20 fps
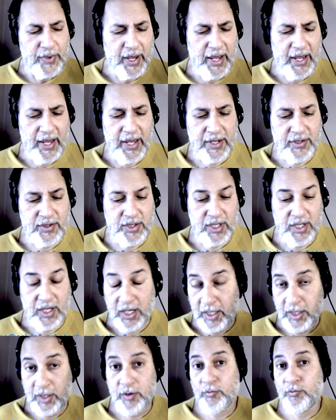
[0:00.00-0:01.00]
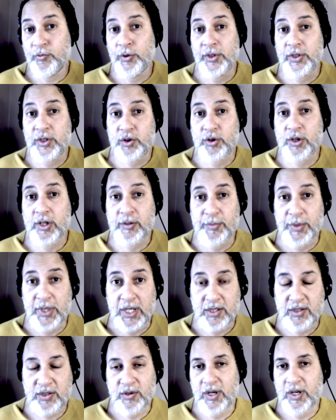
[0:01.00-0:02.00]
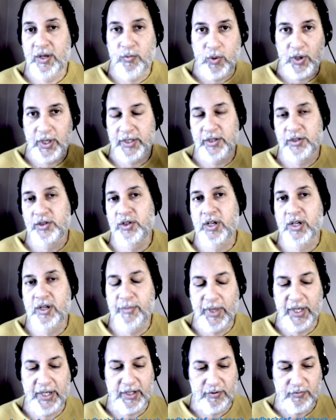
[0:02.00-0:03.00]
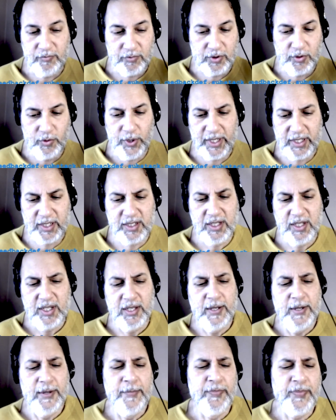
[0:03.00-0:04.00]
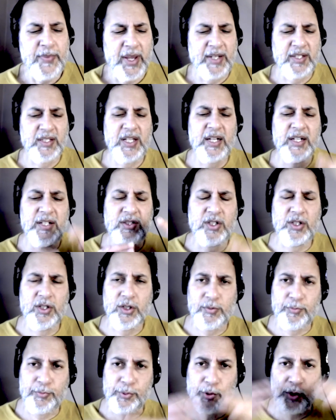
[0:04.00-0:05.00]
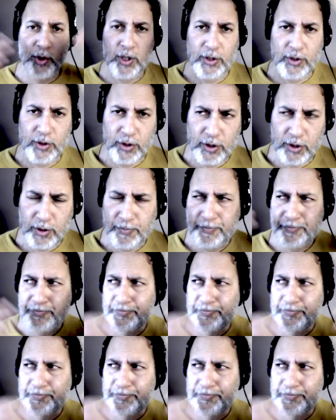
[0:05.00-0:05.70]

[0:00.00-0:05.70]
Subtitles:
and it really struck me, so I wanted to talk about it quick and get into this broader